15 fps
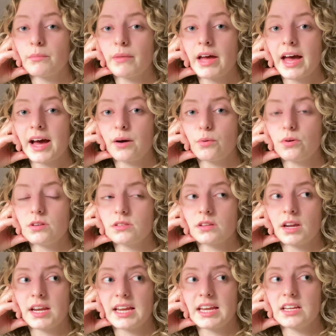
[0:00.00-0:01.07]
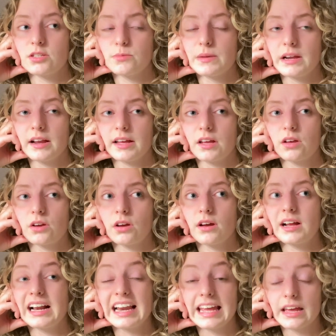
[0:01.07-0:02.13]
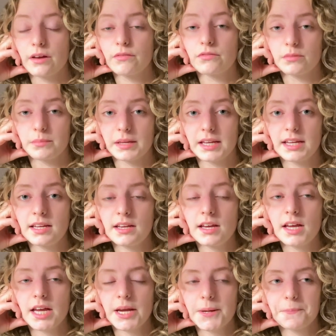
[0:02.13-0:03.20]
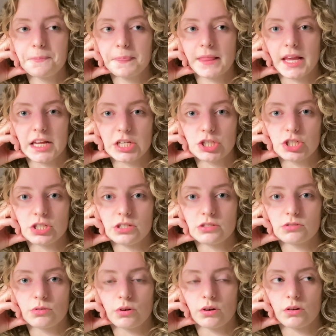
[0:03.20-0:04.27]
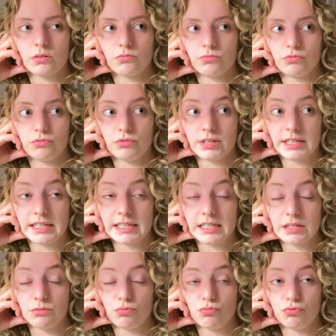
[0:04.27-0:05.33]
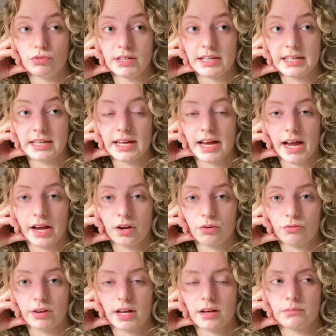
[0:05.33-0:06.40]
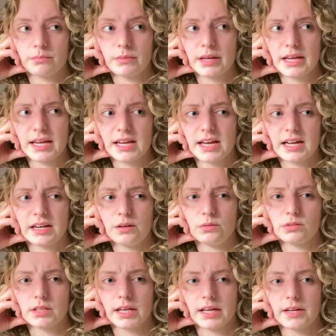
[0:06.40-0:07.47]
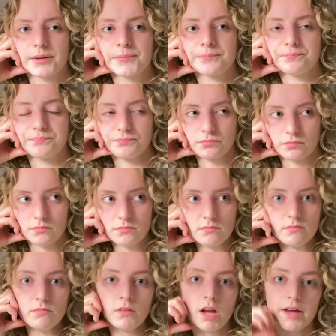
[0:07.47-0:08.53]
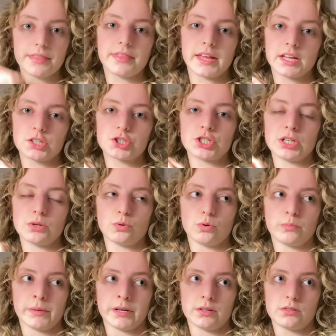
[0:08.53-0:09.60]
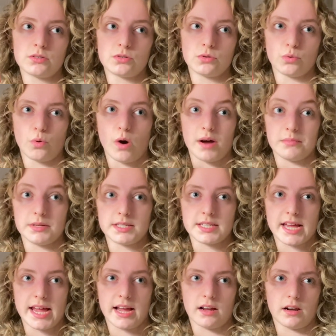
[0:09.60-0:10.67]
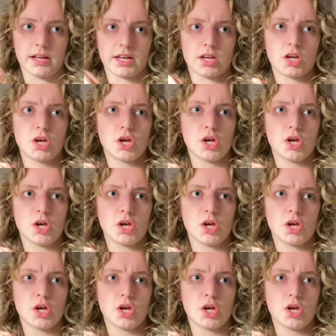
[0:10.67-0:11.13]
my hours, and I need it to be like clear for me. And she just got really, really angry at me. And it was like, I think she almost thought I was saying like,